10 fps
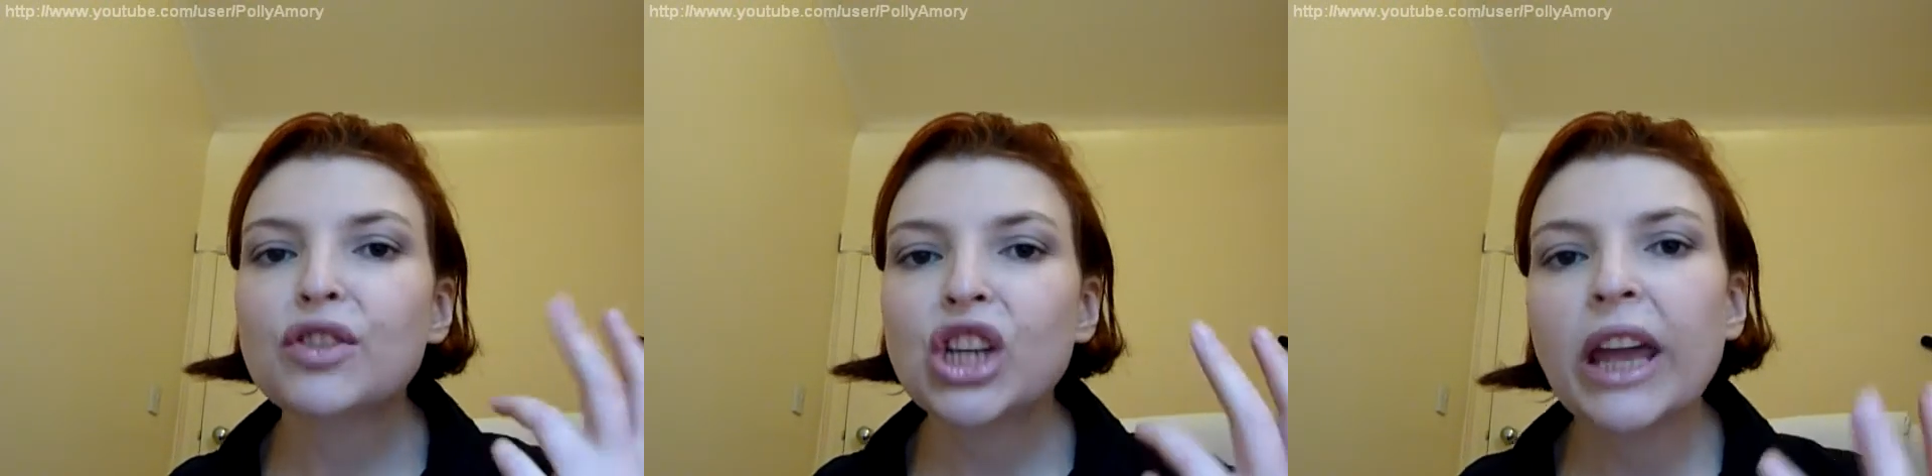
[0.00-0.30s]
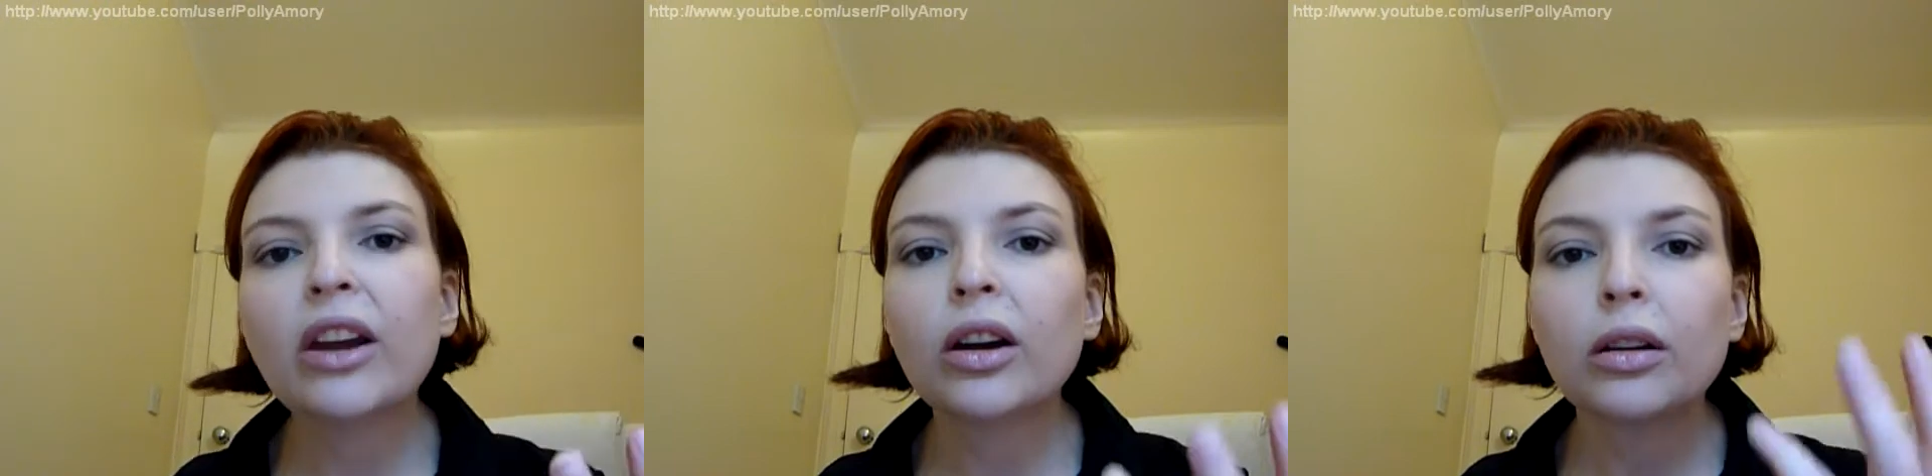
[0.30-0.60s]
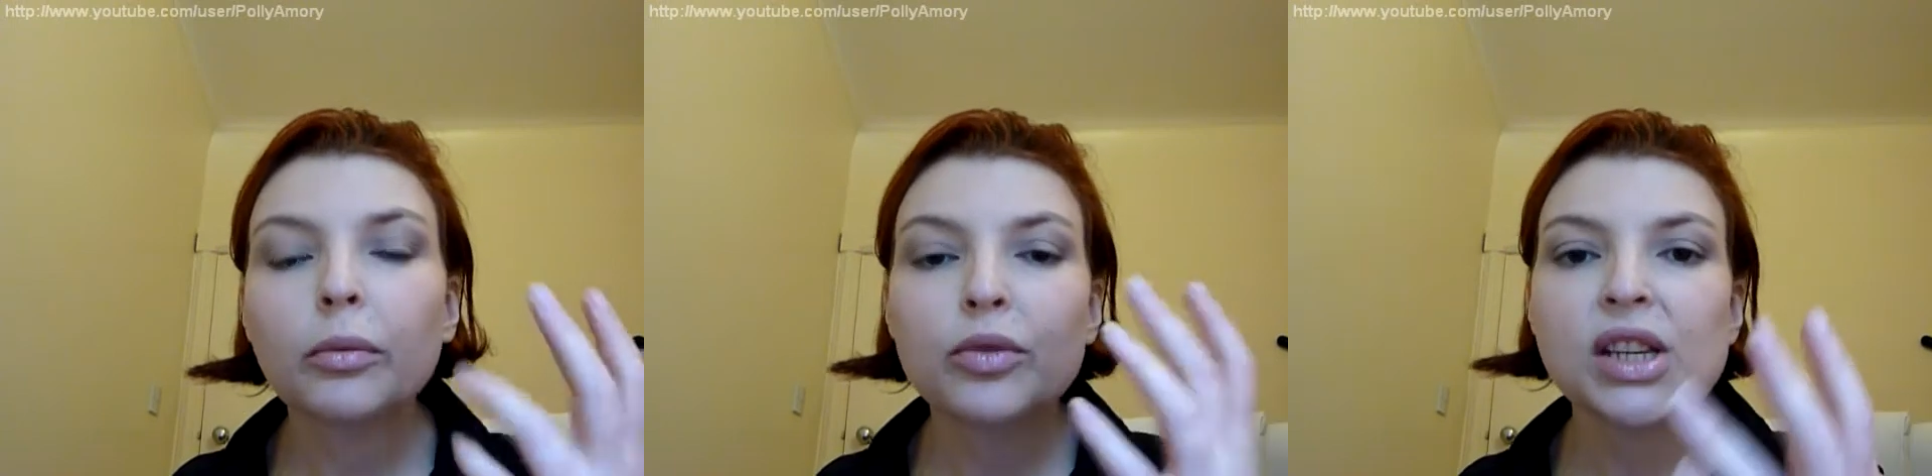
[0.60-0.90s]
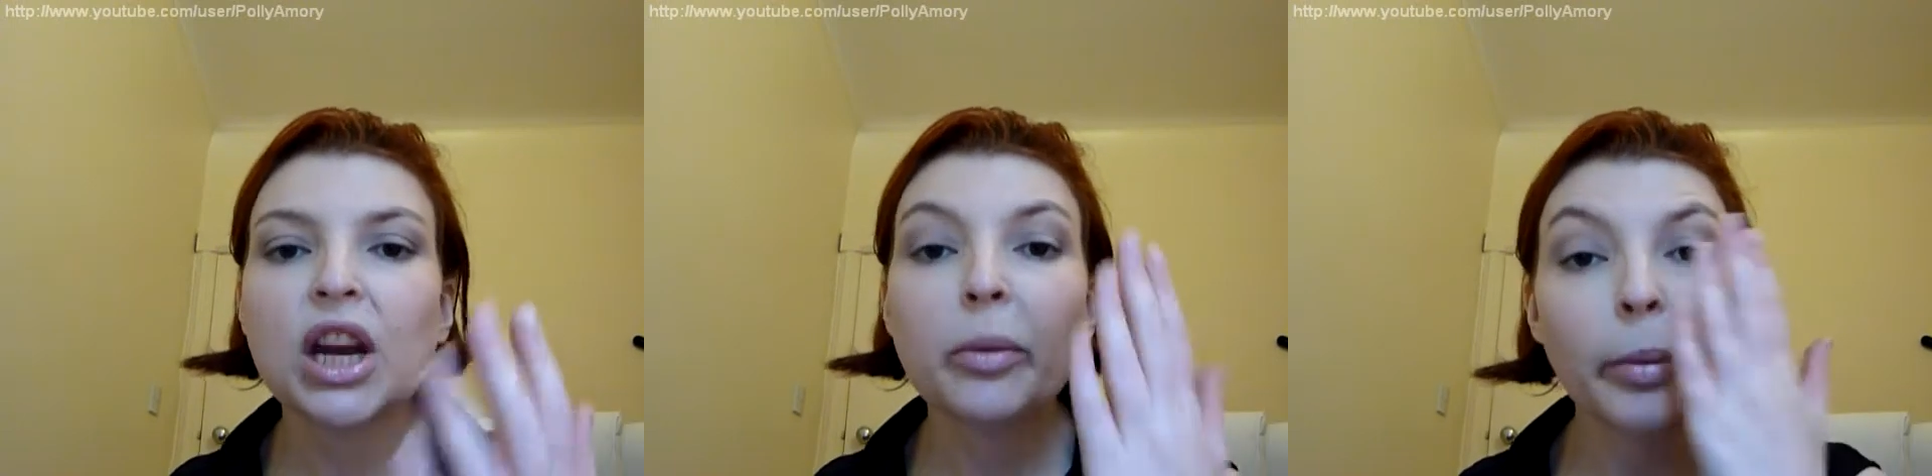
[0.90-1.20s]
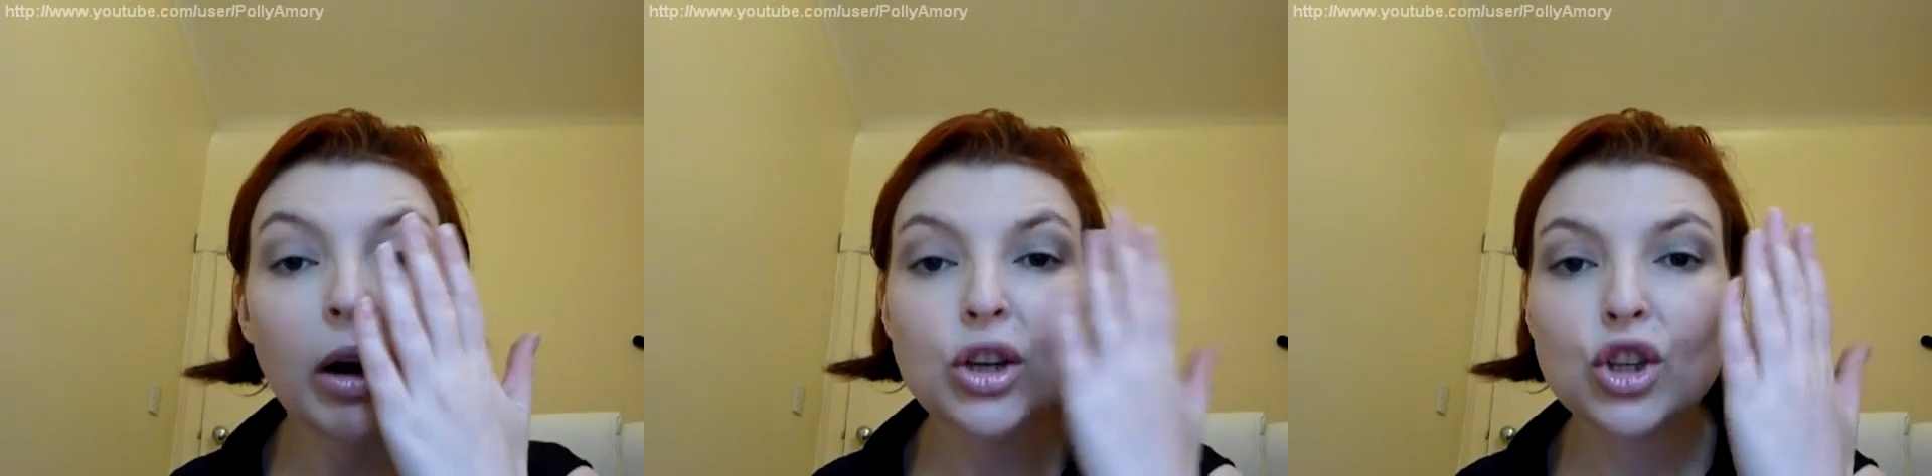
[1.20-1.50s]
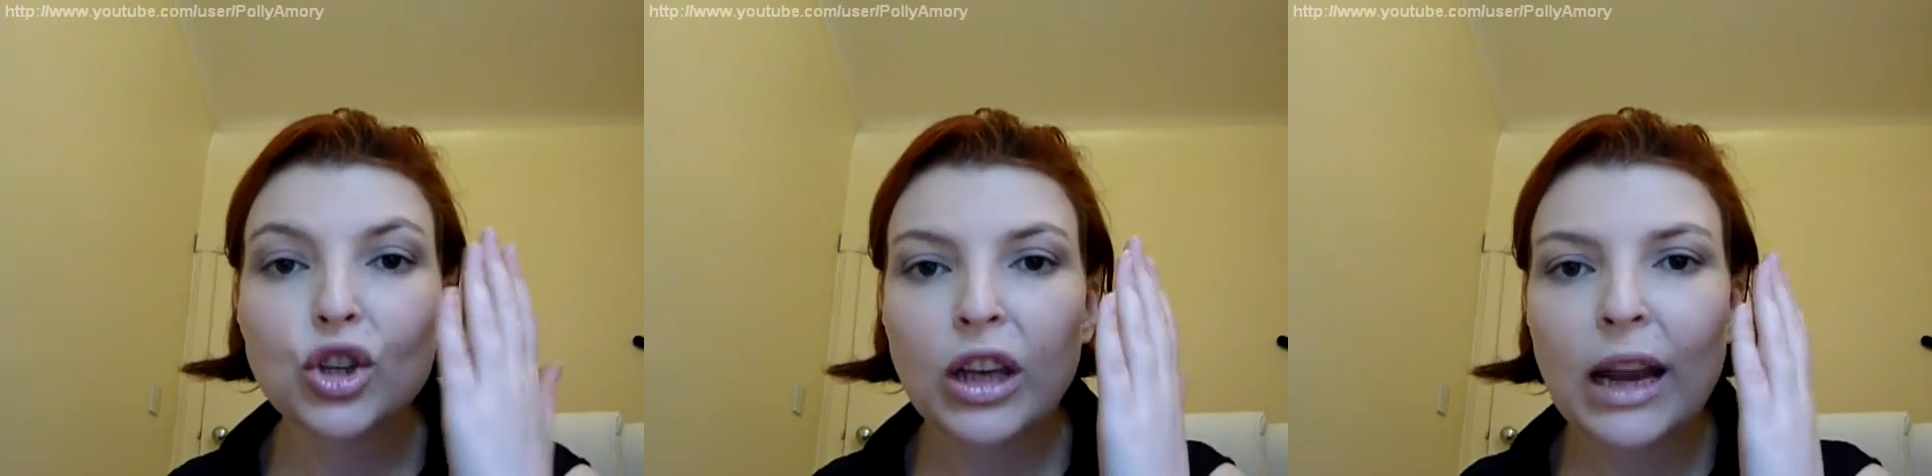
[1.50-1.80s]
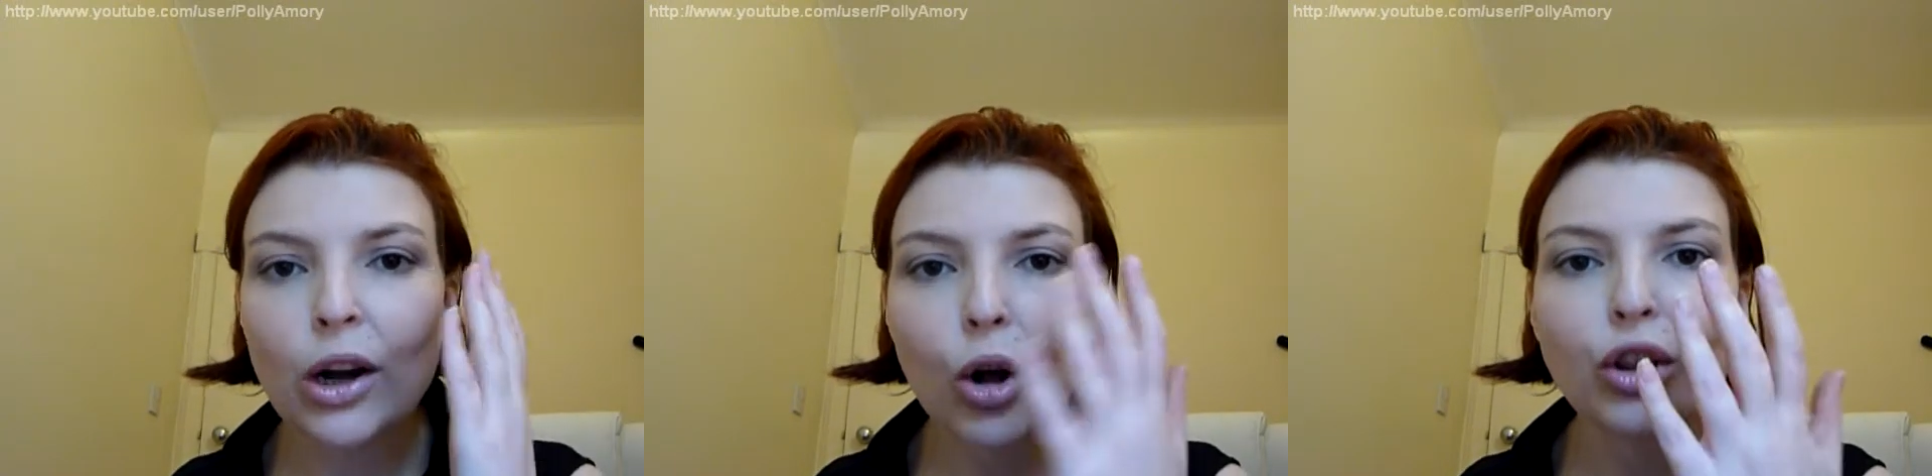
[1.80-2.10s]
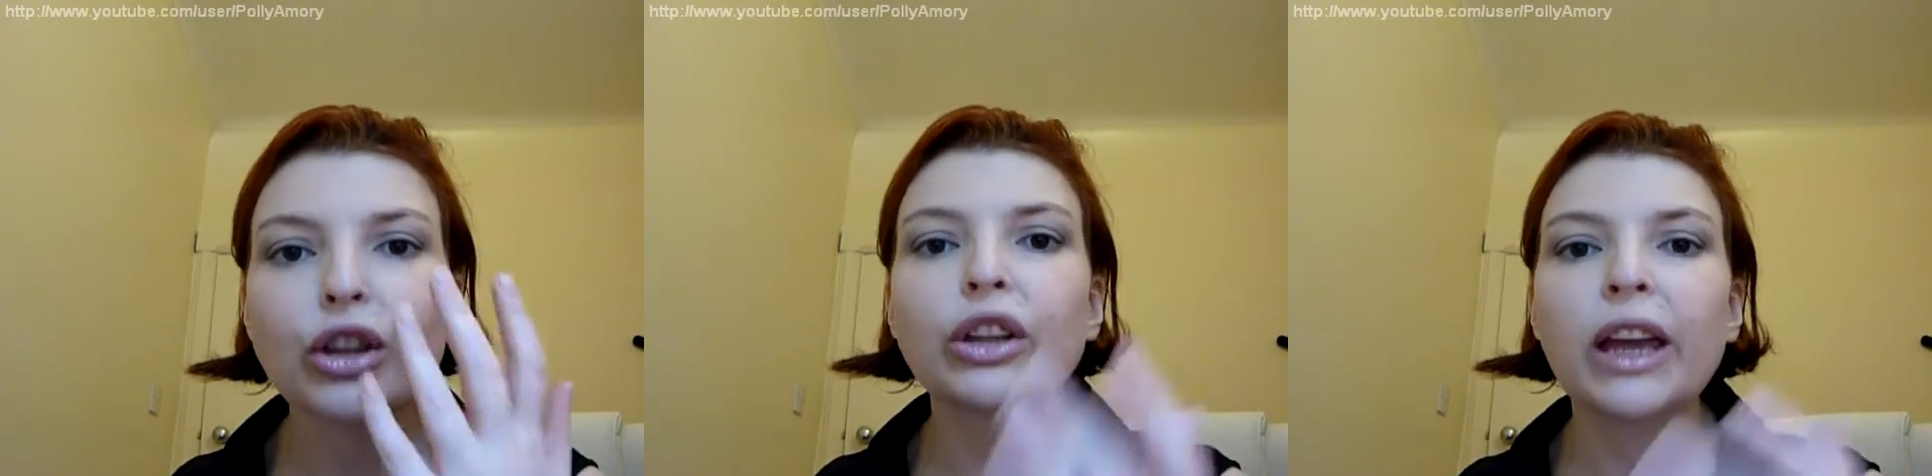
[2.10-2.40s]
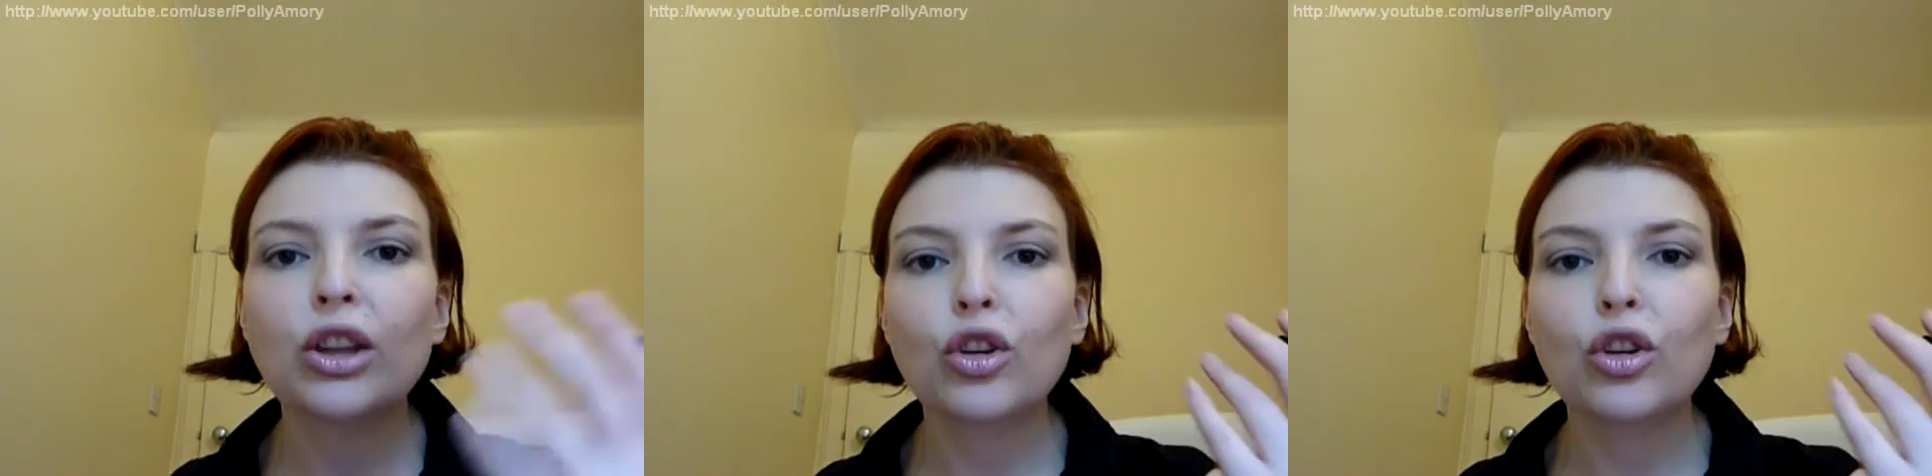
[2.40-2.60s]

shader brush to get it on the lid.